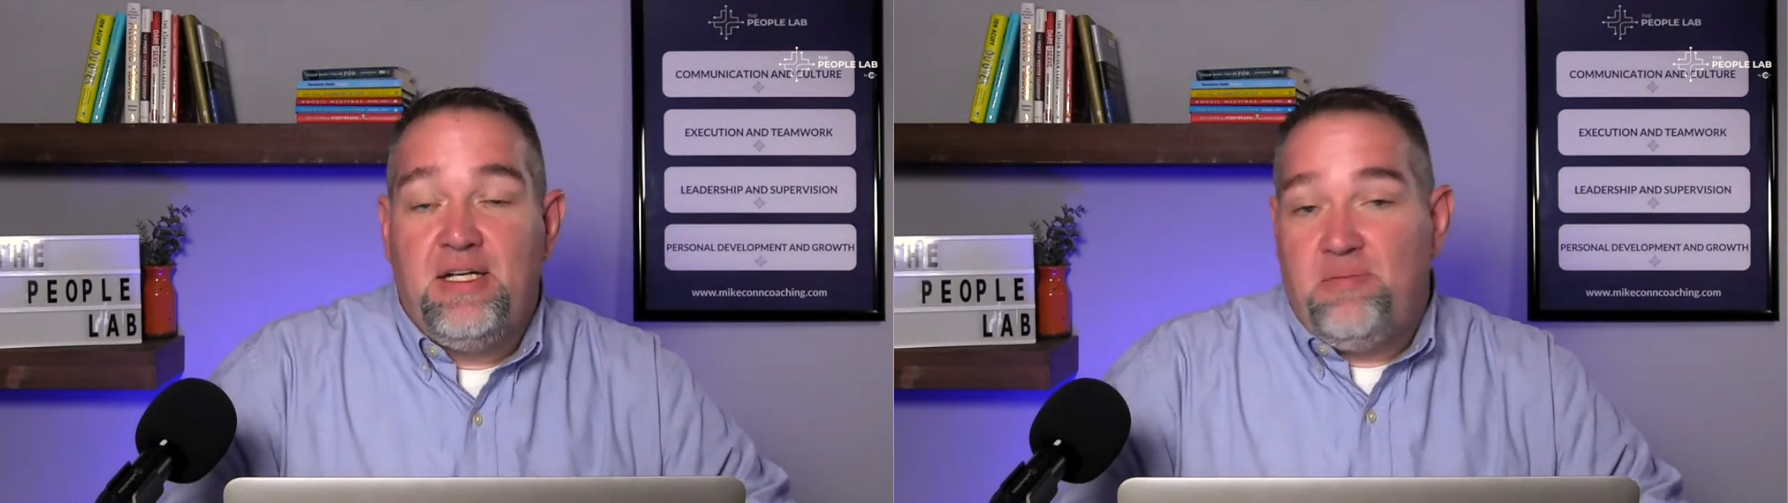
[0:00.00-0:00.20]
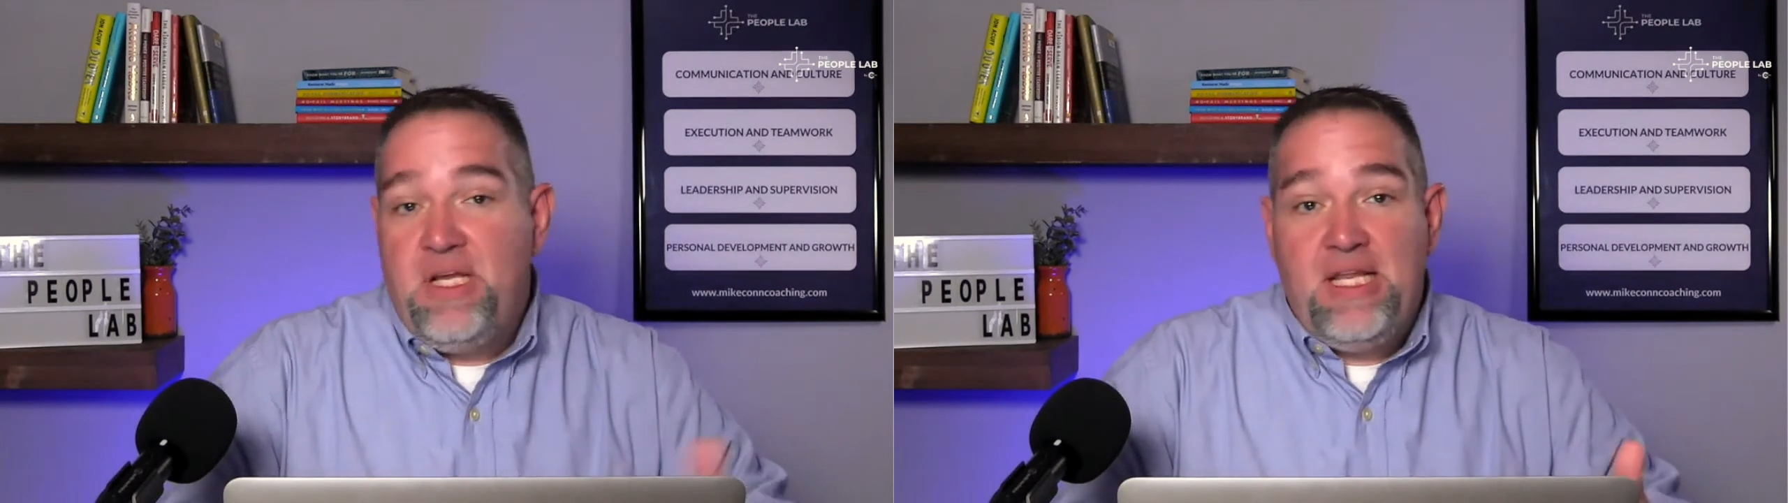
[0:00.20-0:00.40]

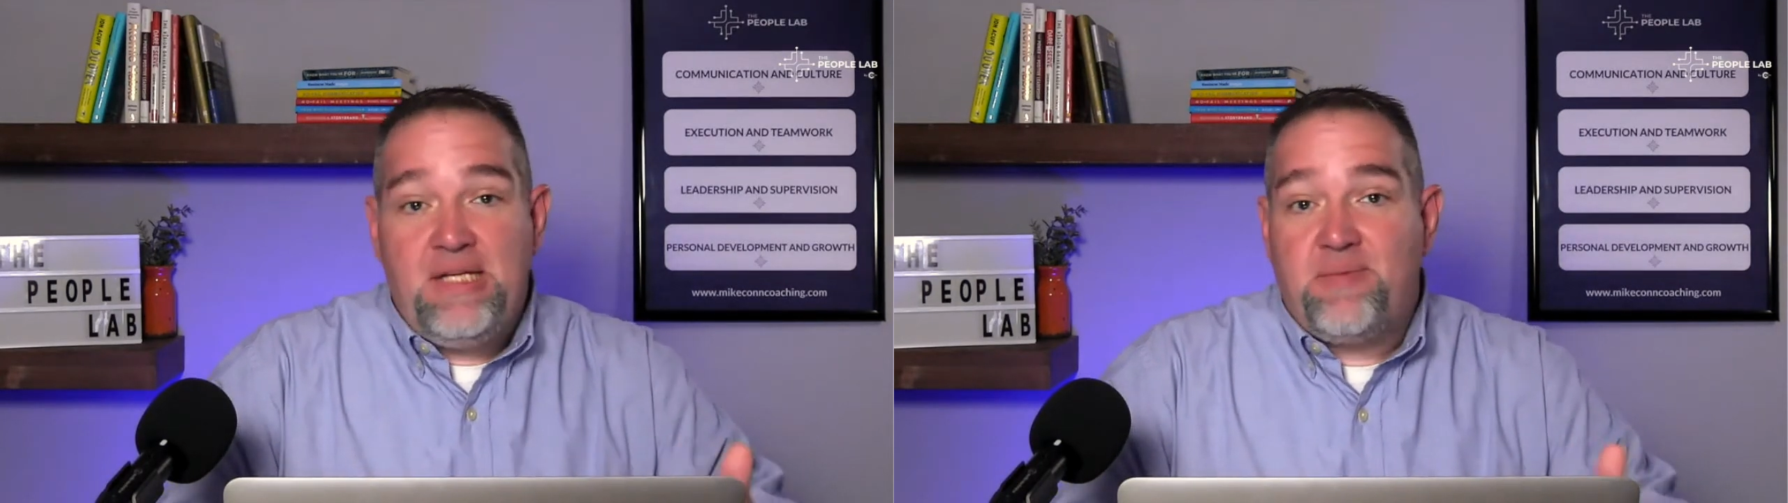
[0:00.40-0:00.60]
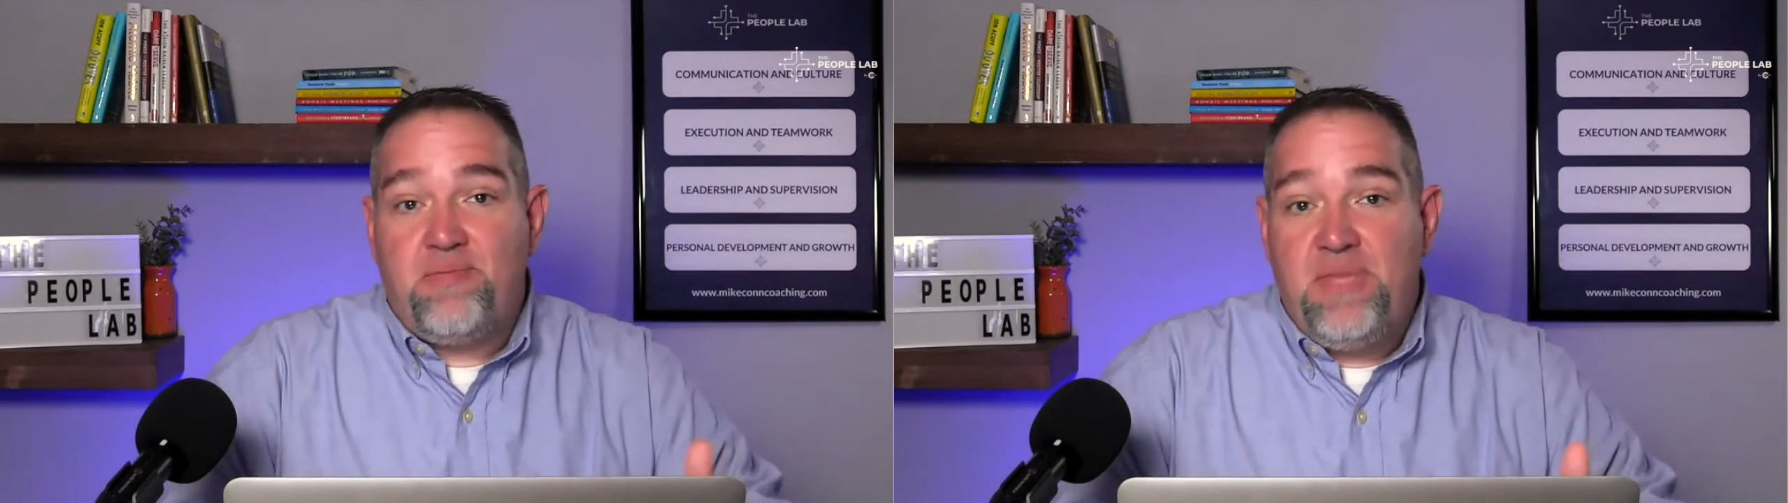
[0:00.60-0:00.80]
Man,
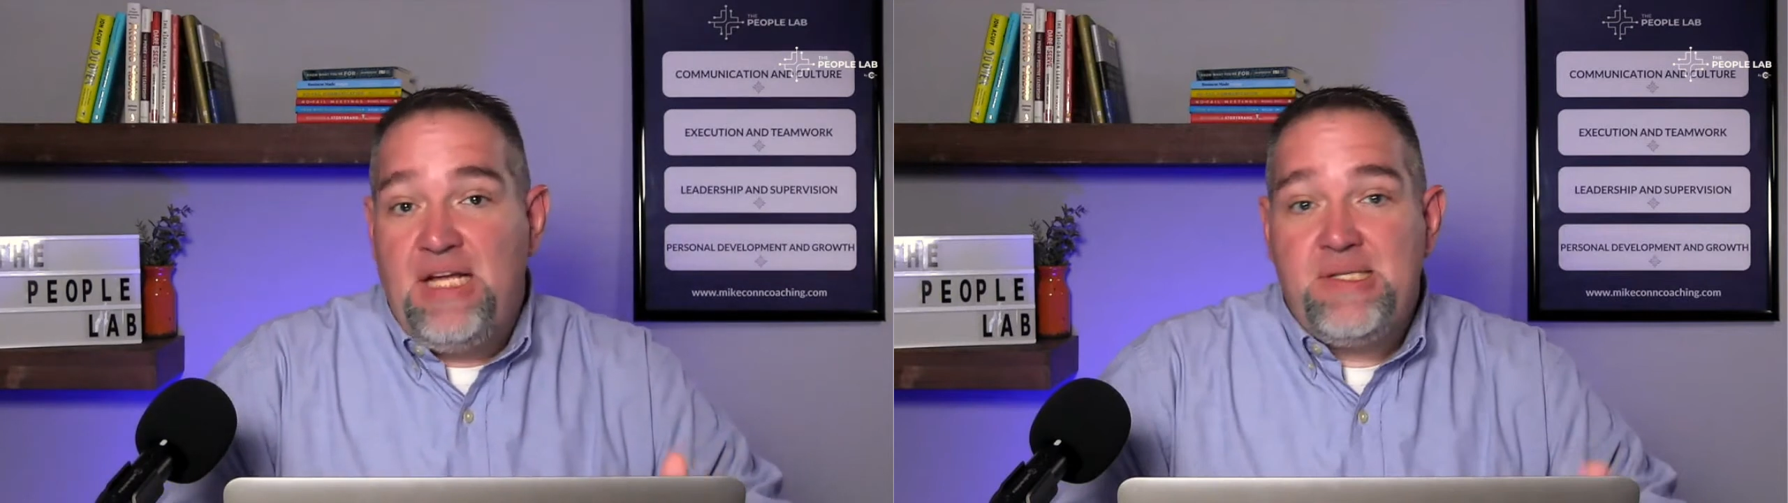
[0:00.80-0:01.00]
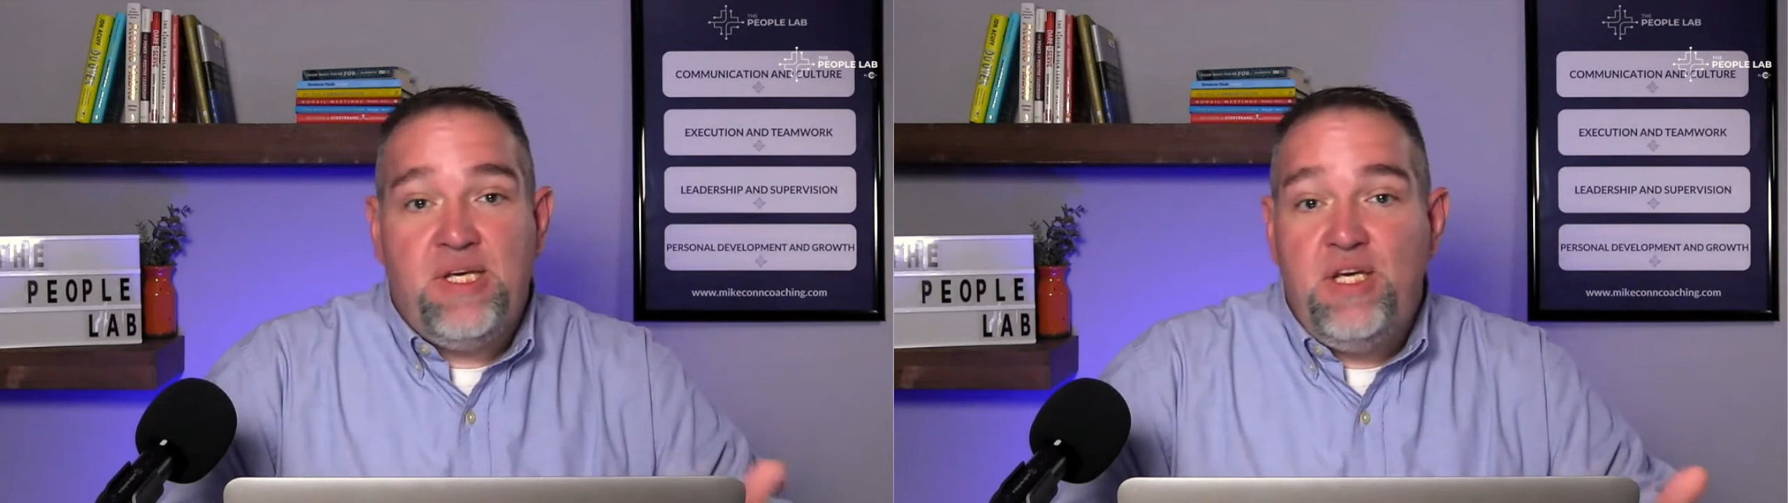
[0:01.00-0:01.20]

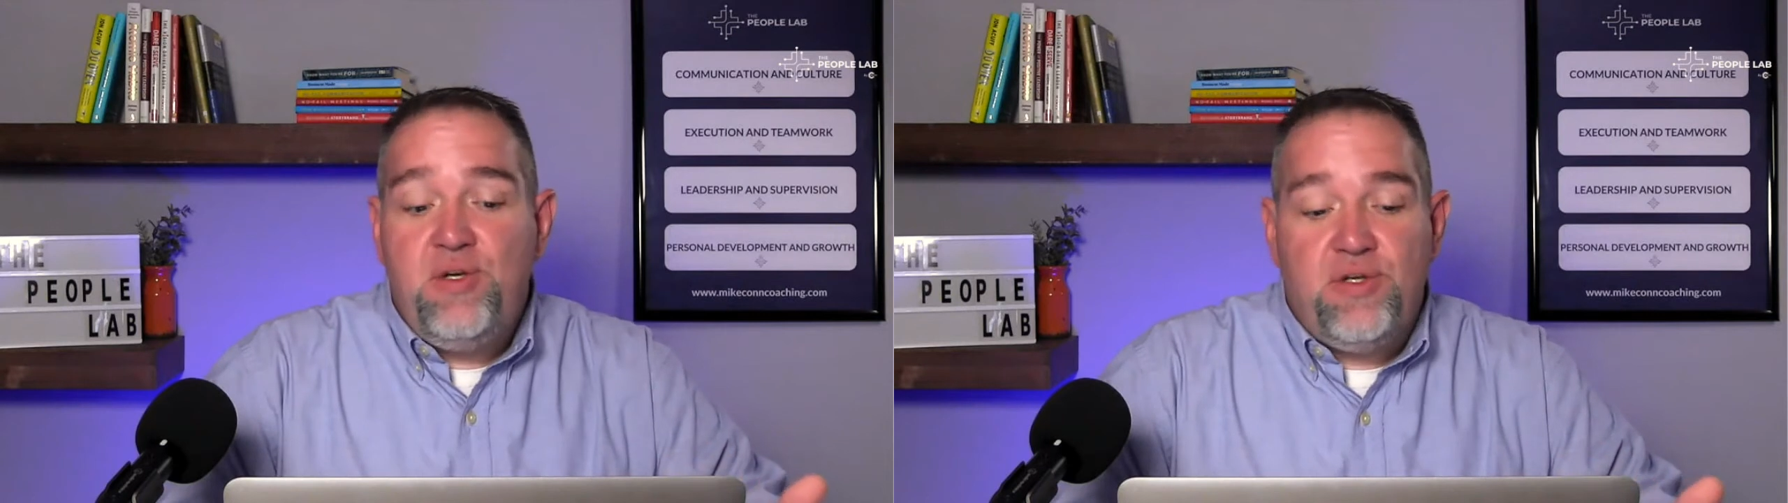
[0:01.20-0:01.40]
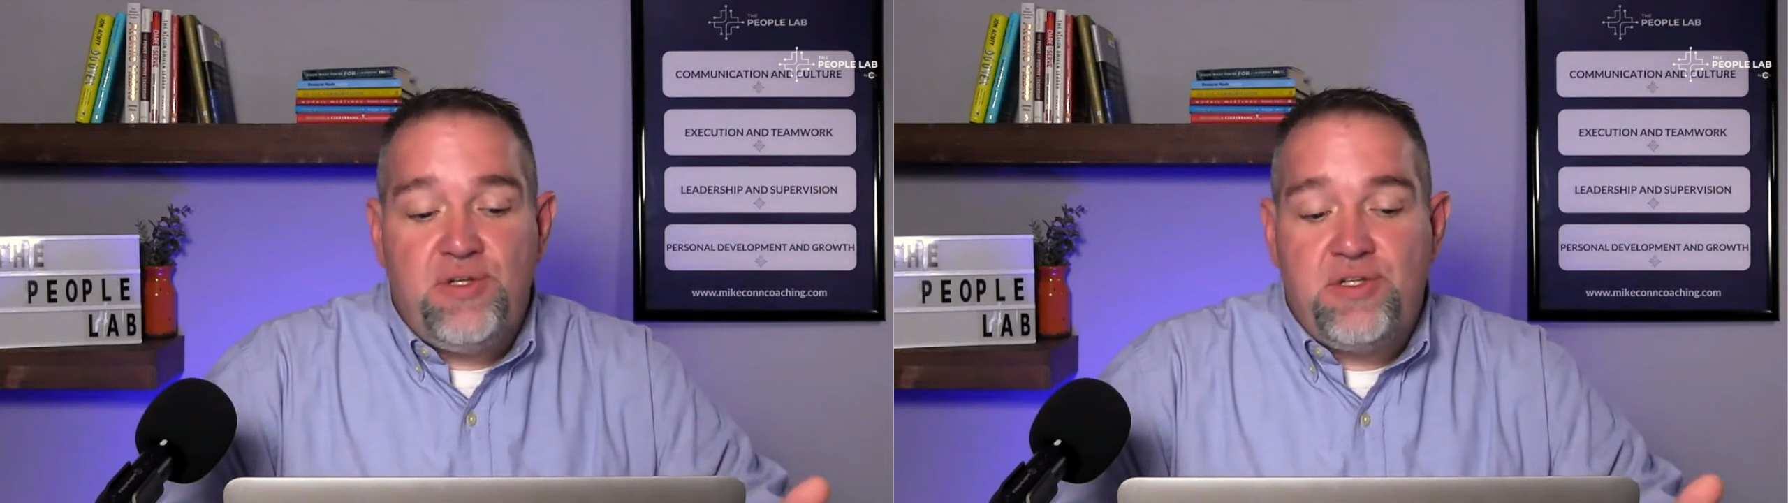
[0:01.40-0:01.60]
that's
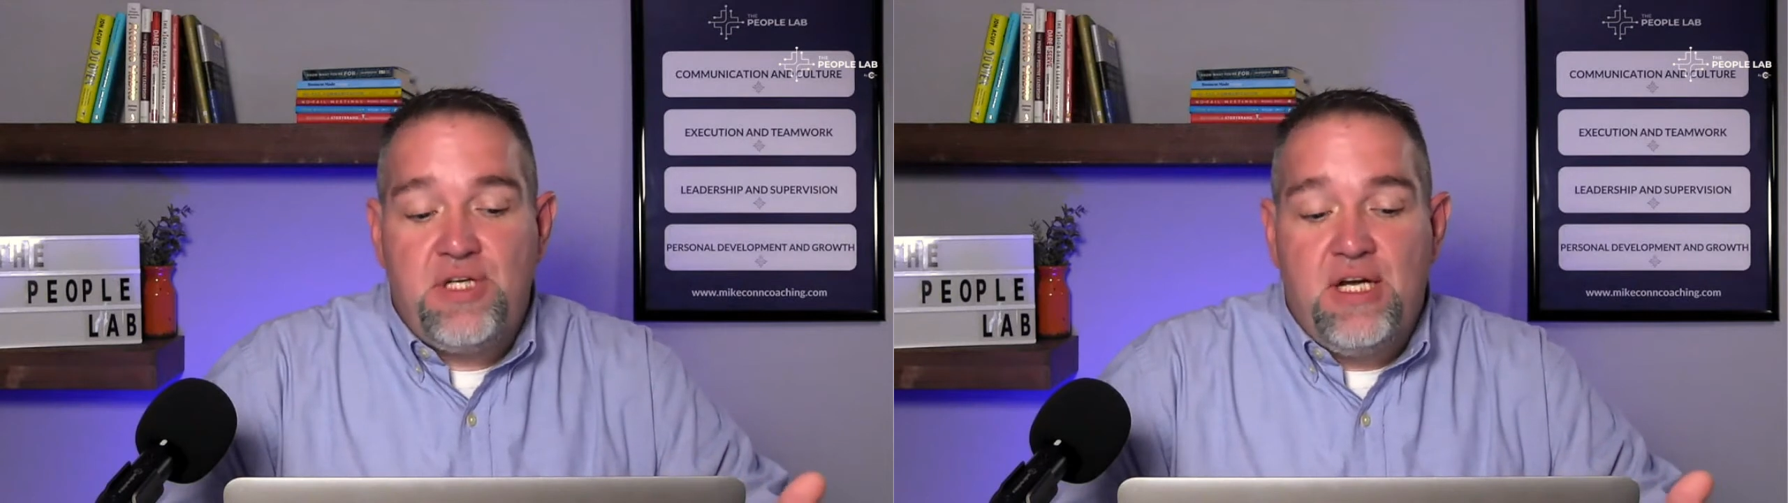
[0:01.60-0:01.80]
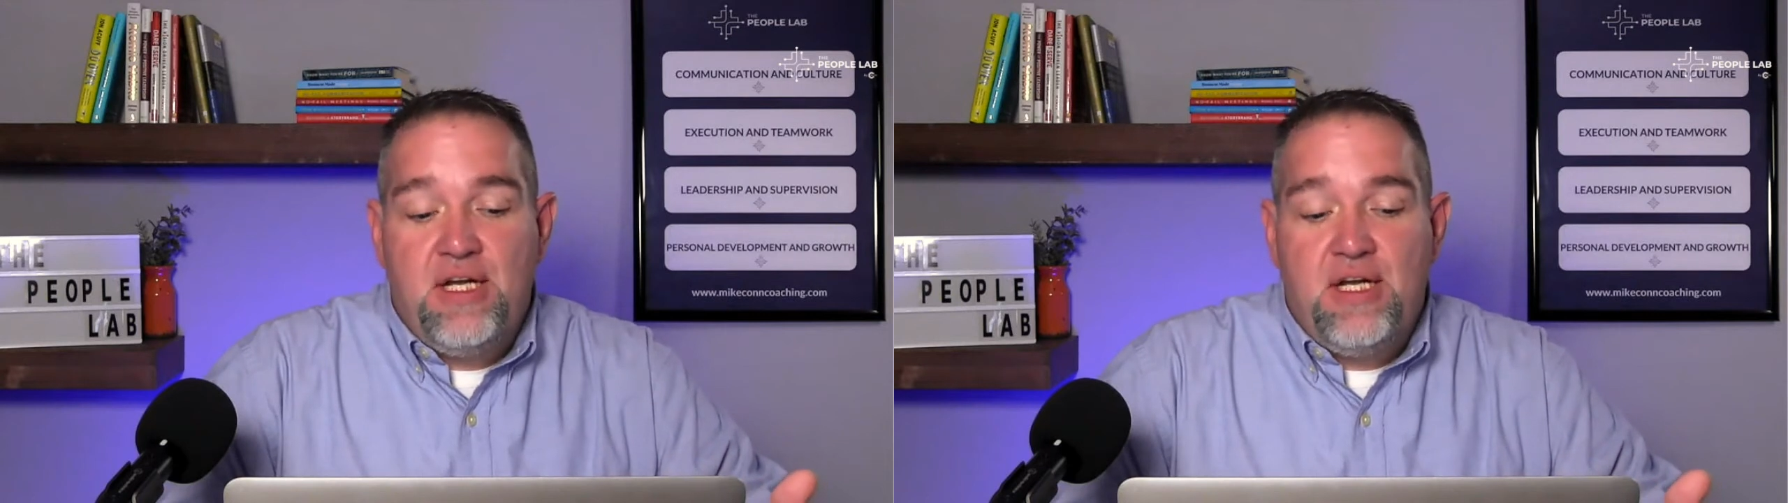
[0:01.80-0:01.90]
huge.